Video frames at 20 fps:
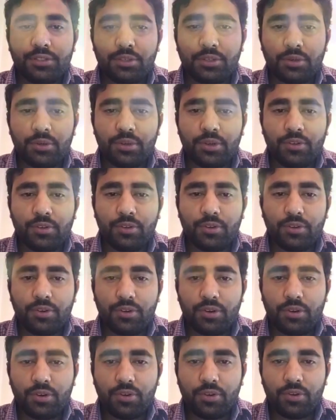through
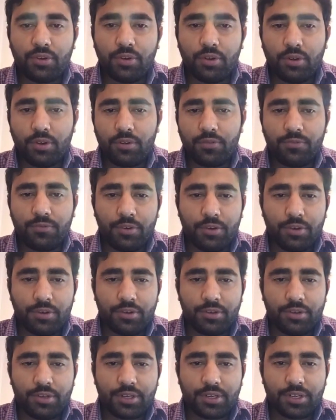for
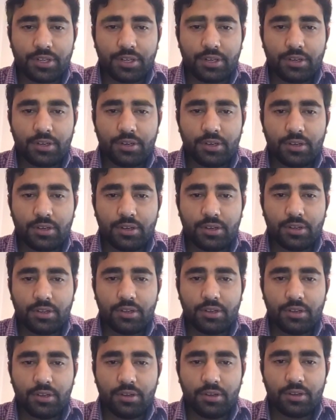400 grade
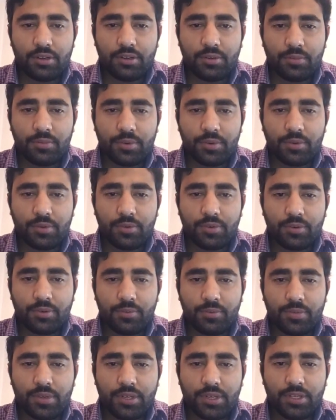
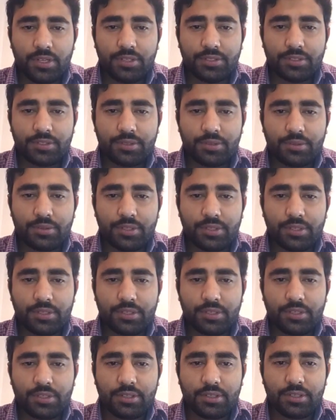automobile student
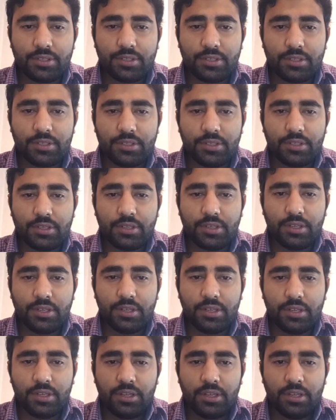
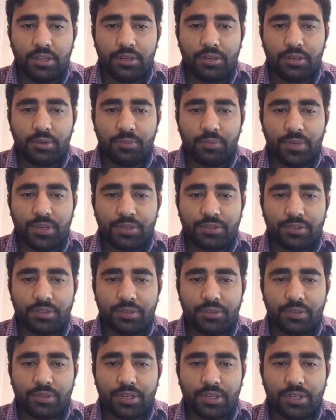to
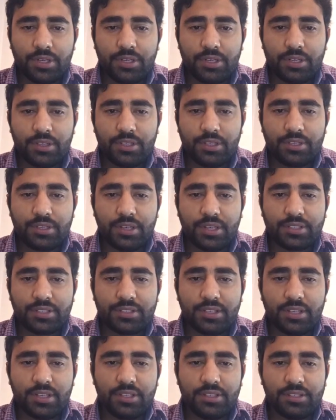pursue career in the
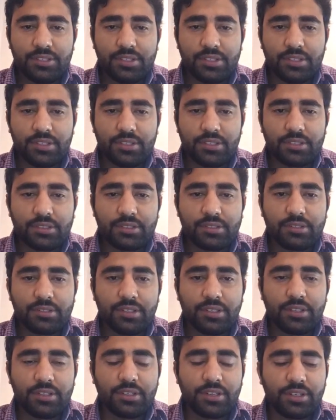trackside engineer
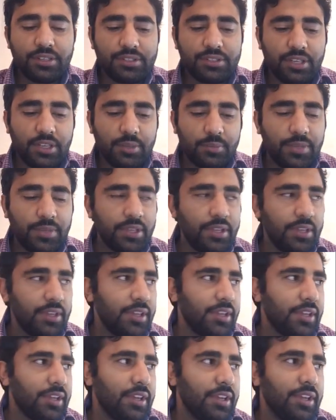and racing.
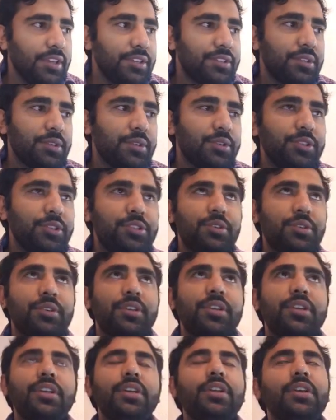So
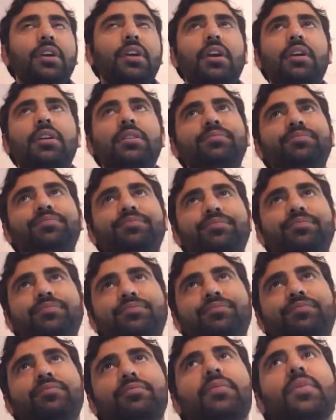Yogi, uh,
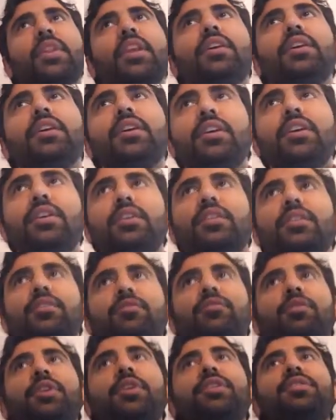
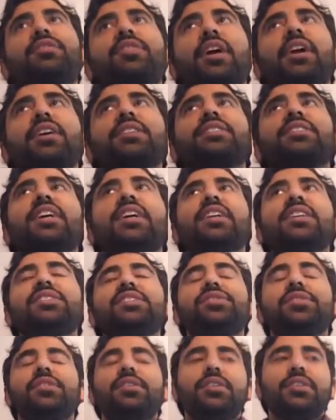for a trackside
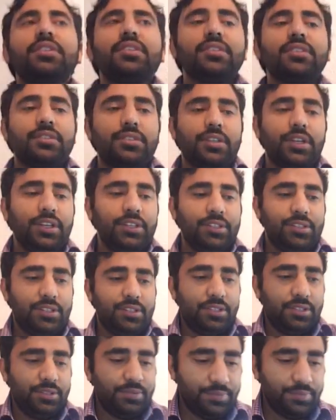engineer,
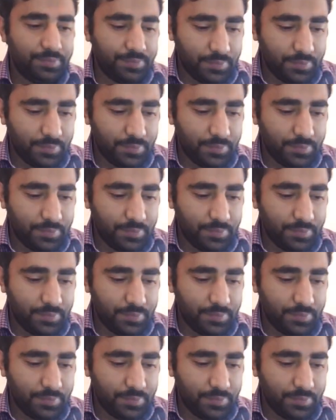it's